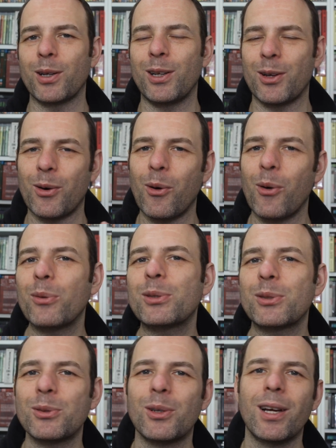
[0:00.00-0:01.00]
but it
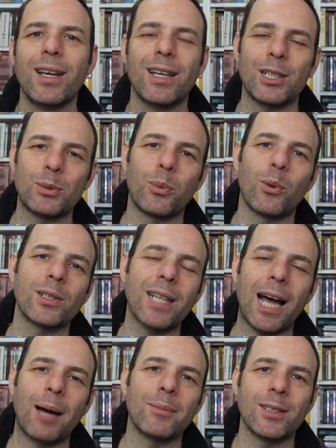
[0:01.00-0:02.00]
also is what's
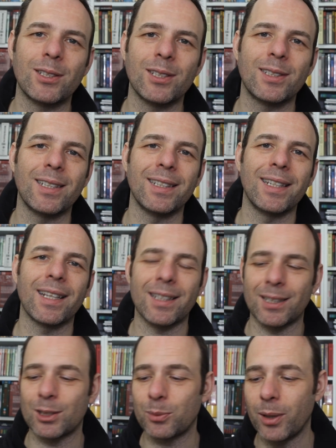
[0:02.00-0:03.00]
happening to
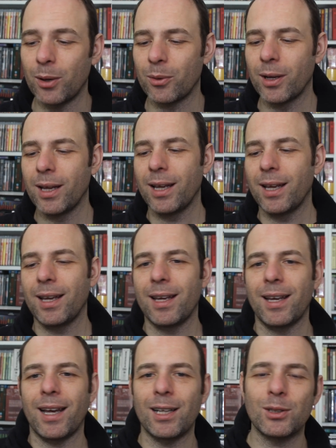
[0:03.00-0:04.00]
Tinelli as well.
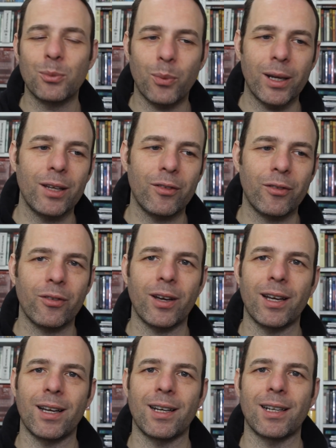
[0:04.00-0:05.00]
His wife
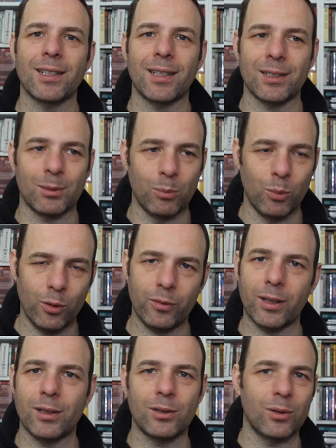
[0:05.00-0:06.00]
uh, has moved
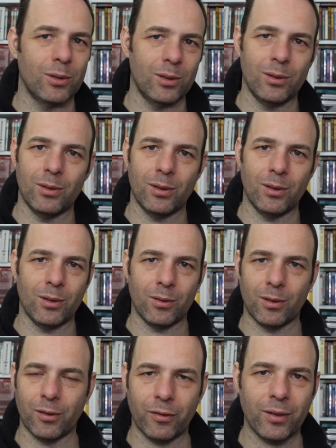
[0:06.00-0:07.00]
into the,
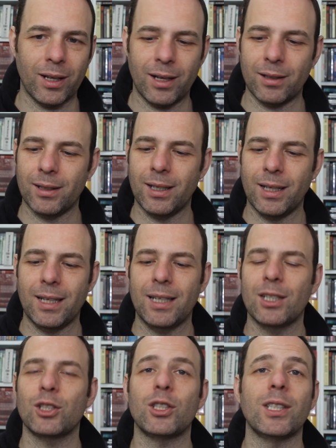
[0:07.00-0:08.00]
the flat.
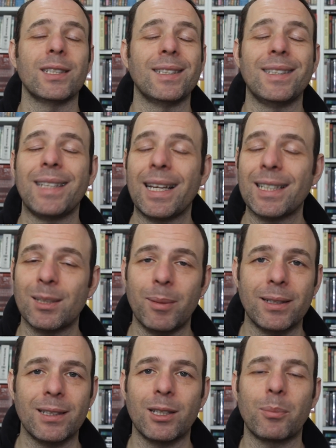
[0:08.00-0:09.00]
She is
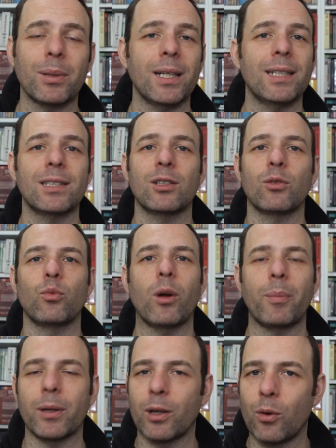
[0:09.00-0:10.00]
decimating the place,
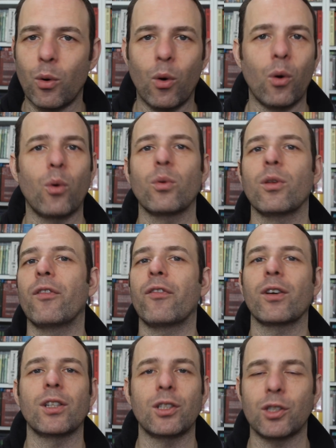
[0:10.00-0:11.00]
ripping out all the
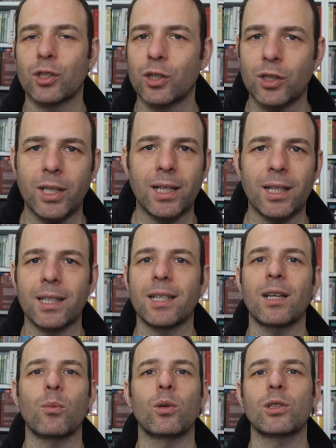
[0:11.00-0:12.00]
furniture, selling
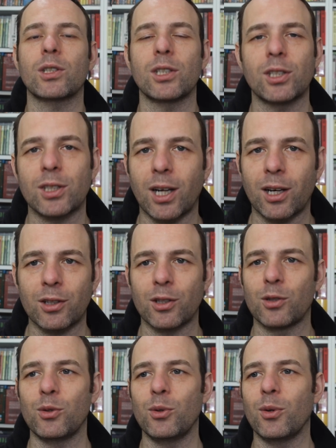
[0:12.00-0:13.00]
it, and wants to start
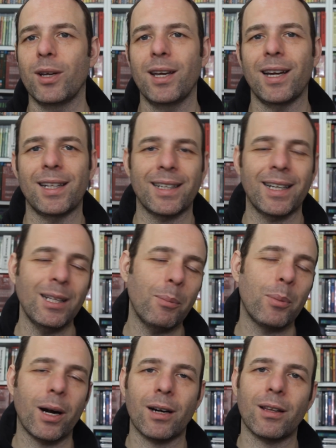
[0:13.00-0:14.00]
anew. And it kind of
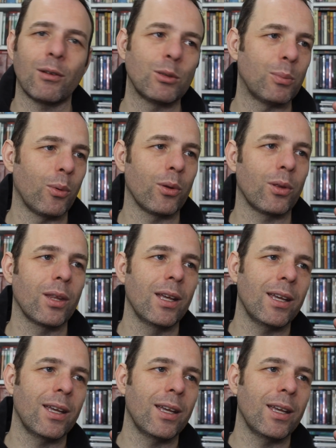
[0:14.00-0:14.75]
parallels both